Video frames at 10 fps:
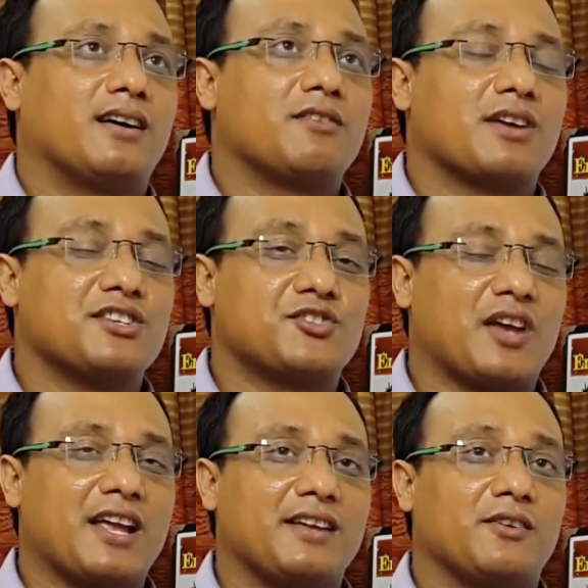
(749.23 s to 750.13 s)
you can
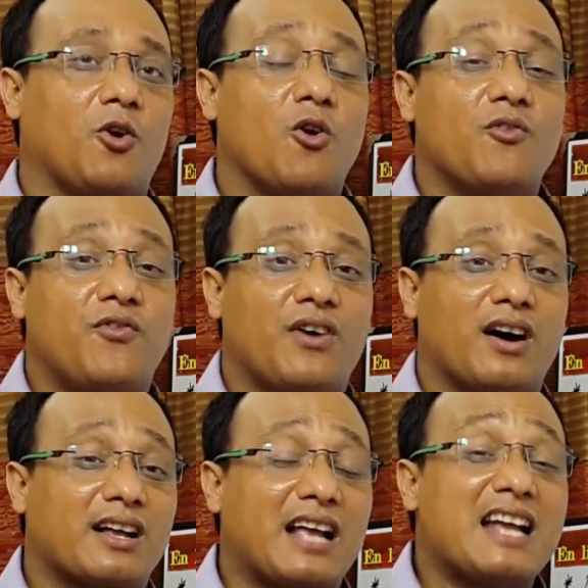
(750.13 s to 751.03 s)
say
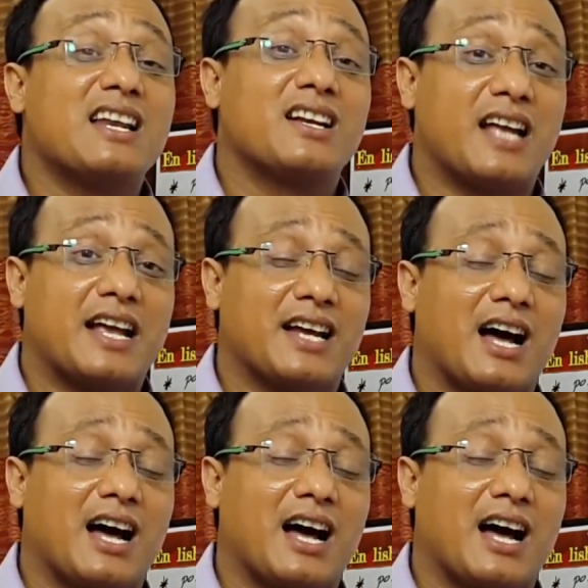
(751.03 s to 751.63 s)
over again and again,